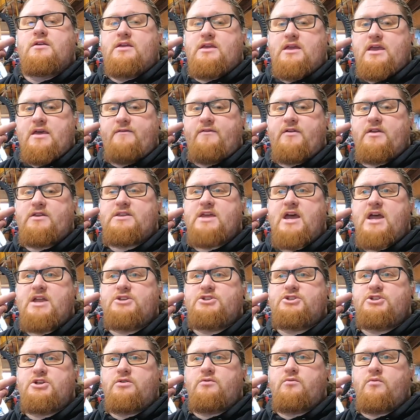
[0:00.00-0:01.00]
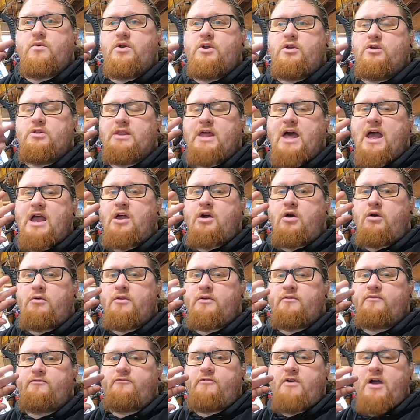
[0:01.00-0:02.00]
giving tension. When you let go of
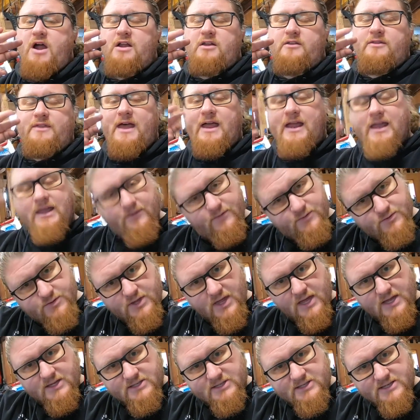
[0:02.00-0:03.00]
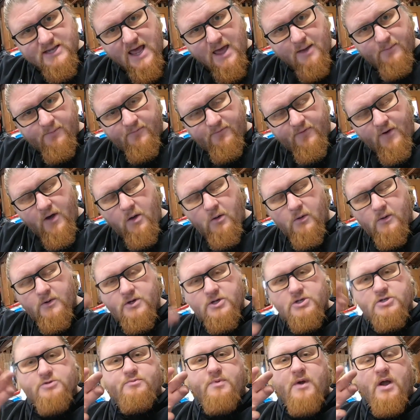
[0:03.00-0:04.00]
the throttle, that gives you that snap forward.
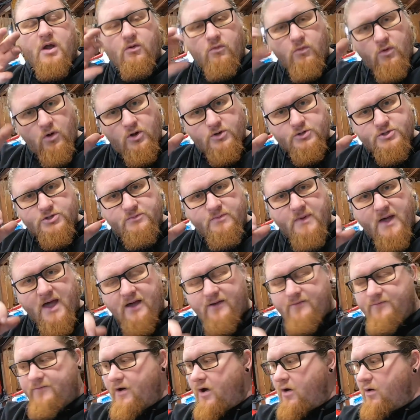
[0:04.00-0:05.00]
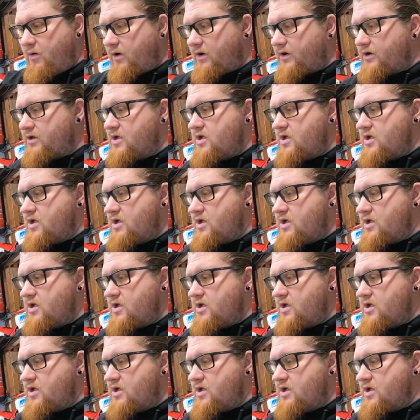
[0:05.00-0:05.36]
The spring rolls you back forward.